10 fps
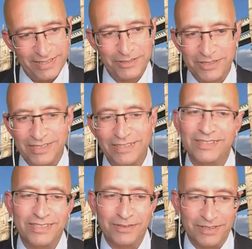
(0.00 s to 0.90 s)
us
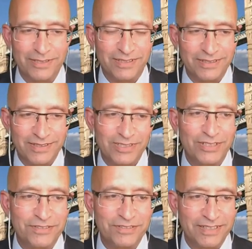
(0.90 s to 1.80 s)
in this
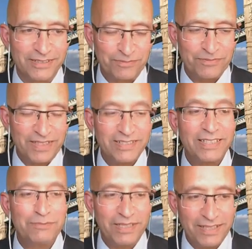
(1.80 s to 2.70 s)
country. It had
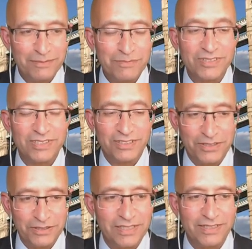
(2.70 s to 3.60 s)
become a
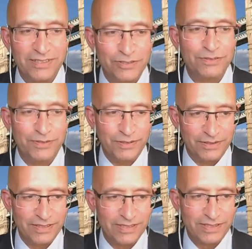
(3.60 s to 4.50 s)
security issue for
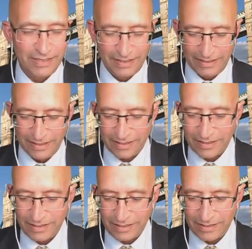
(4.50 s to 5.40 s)
us.
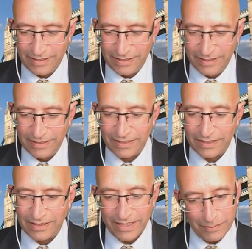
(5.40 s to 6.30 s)
The
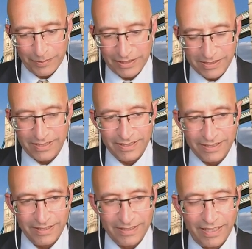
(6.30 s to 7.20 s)
Labour Party,
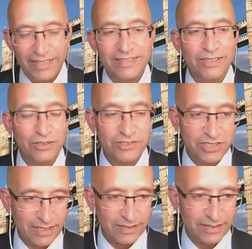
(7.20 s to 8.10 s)

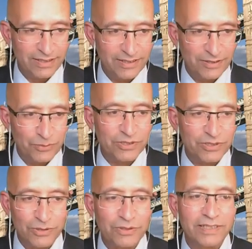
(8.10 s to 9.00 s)
ideologically, was
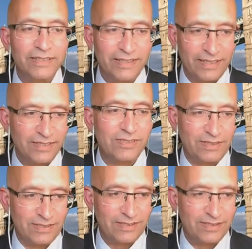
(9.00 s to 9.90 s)
totally against
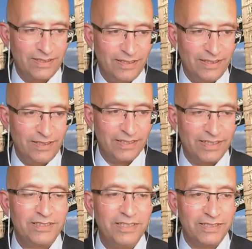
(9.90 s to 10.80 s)
us. And I
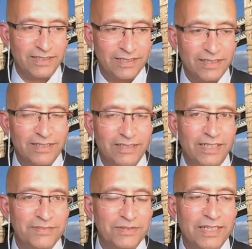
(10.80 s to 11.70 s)
think that
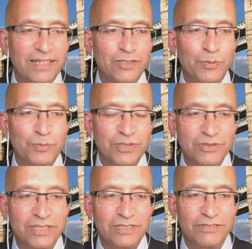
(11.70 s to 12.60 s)
having had an opportunity
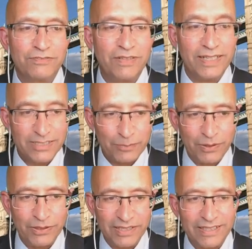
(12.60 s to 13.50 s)
to reflect
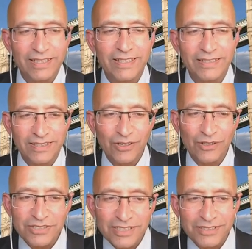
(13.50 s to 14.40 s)
upon that
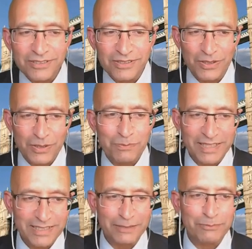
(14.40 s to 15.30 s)
ideological,
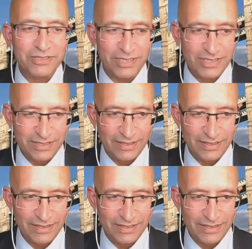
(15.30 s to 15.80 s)
dogmatic position,